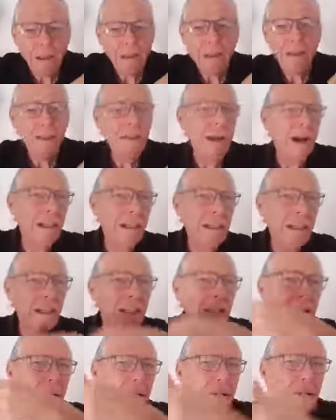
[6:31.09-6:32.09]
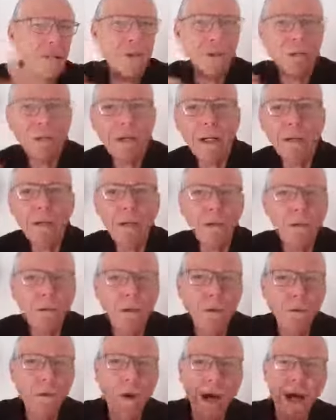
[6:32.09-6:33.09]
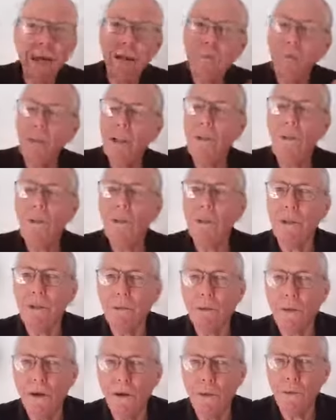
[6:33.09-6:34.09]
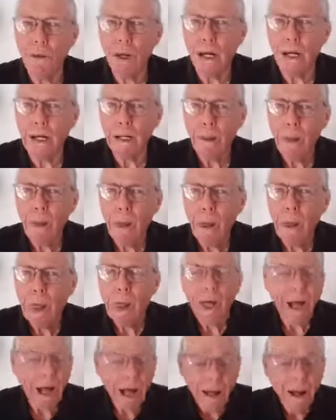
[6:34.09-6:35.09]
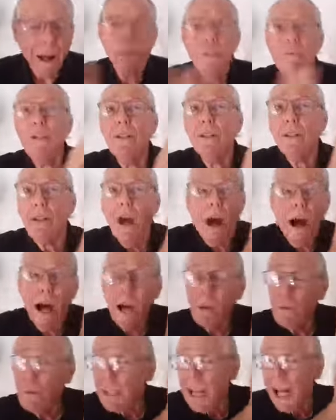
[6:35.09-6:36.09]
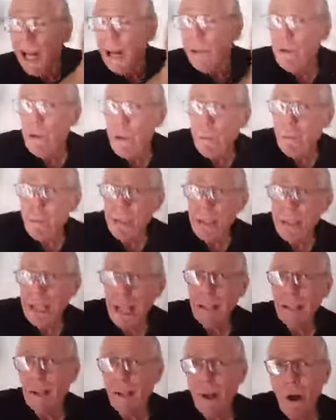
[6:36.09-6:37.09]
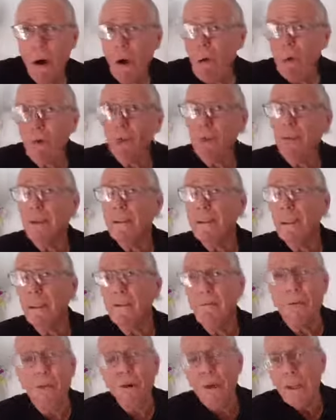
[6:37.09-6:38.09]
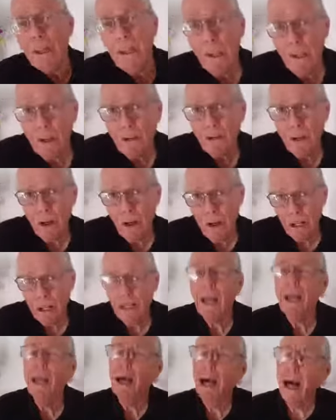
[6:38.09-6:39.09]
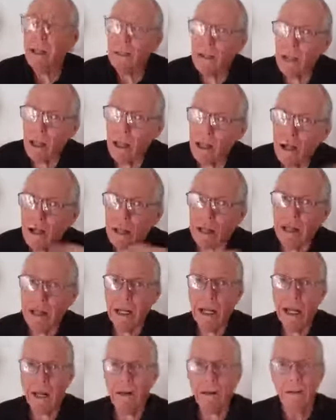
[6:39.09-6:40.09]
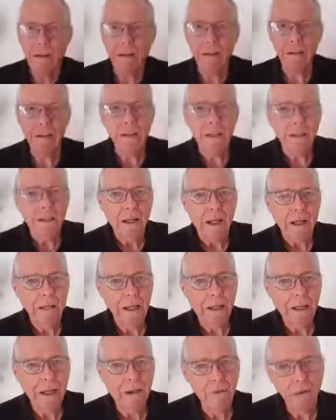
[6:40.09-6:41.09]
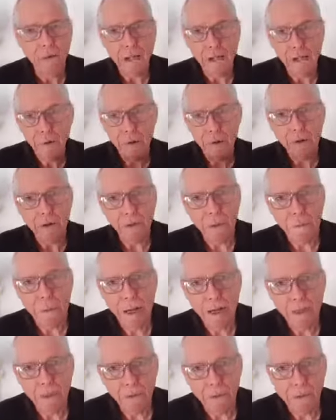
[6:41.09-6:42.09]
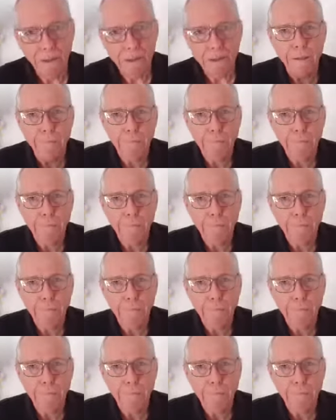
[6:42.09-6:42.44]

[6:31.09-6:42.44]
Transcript: this idea that it's around the wrong way and we do it the wrong way. And I was 100% sold on the 40-year journey until I got into galleries. And then I realized where all the money was.